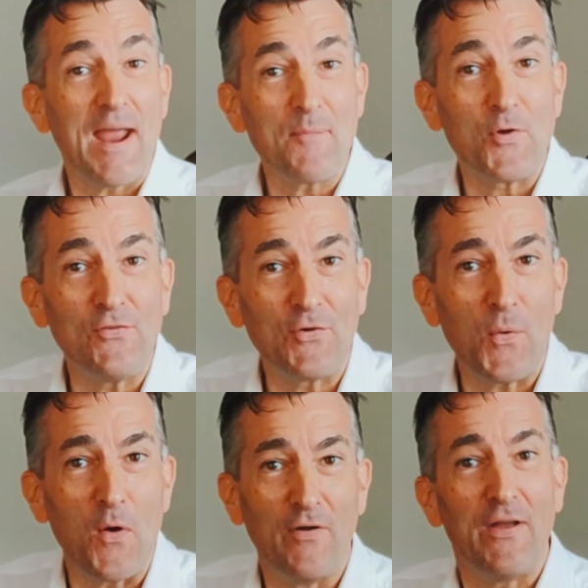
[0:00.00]
I'm going to go
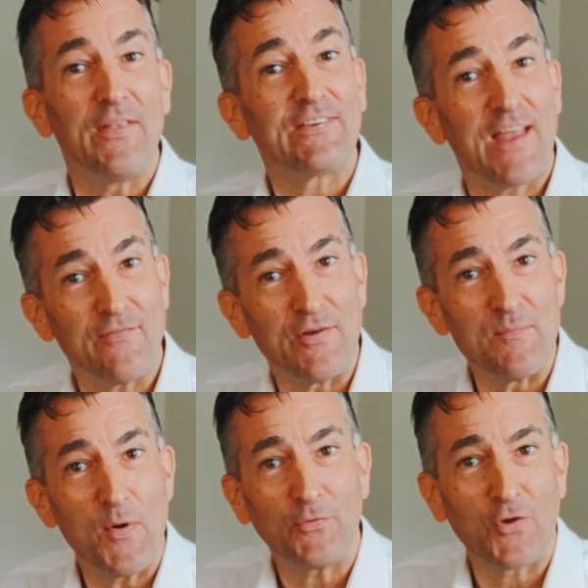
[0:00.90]
over the 7
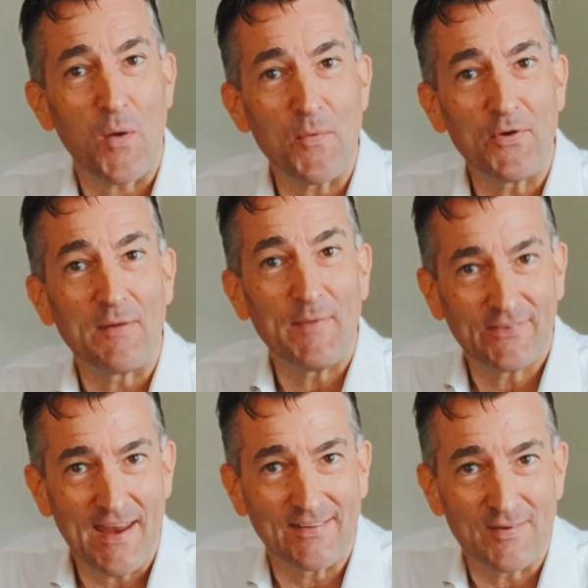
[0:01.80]
most common
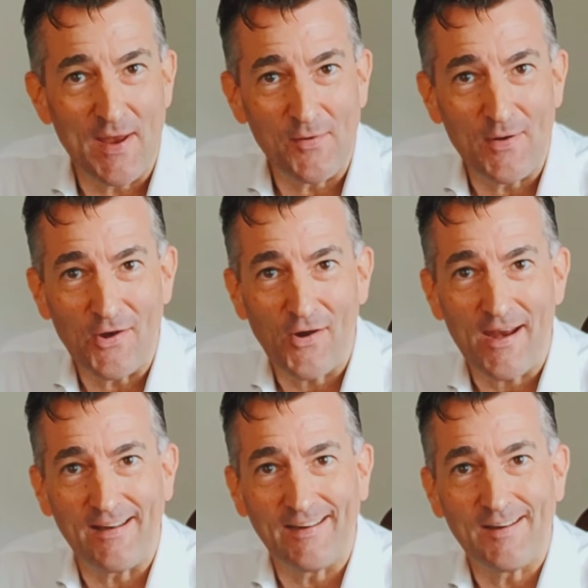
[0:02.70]
mistakes to make when you're
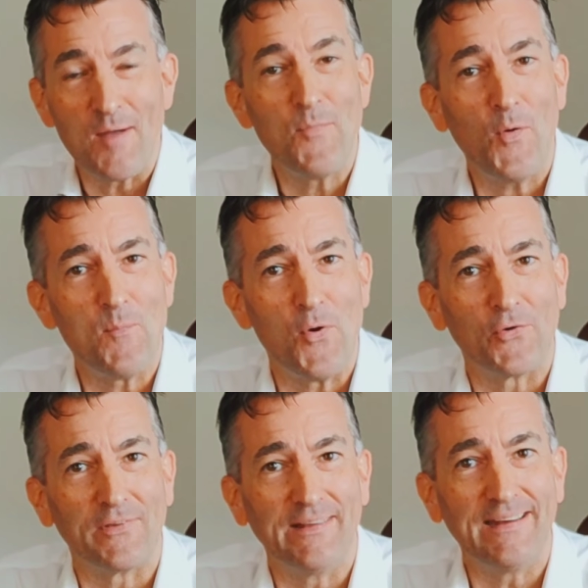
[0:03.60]
ironing, and more
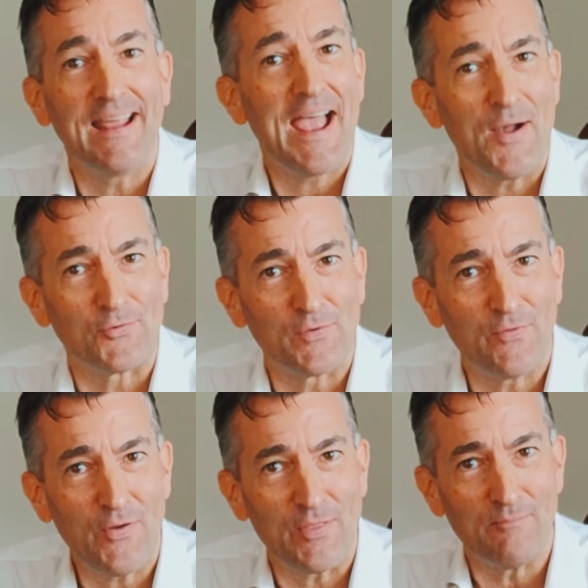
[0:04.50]
importantly, how to
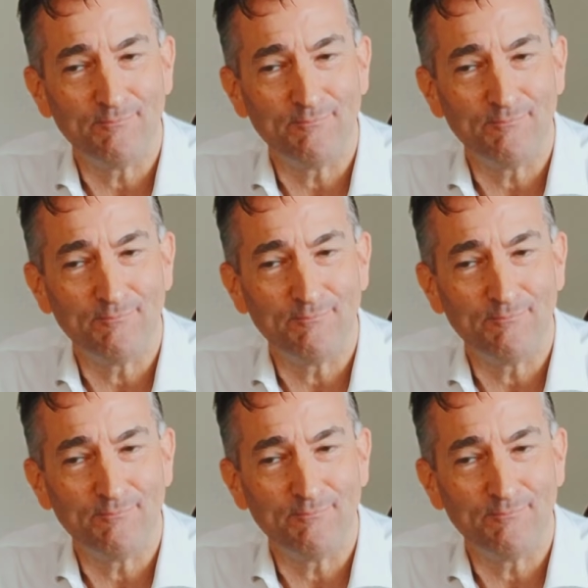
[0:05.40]
avoid them.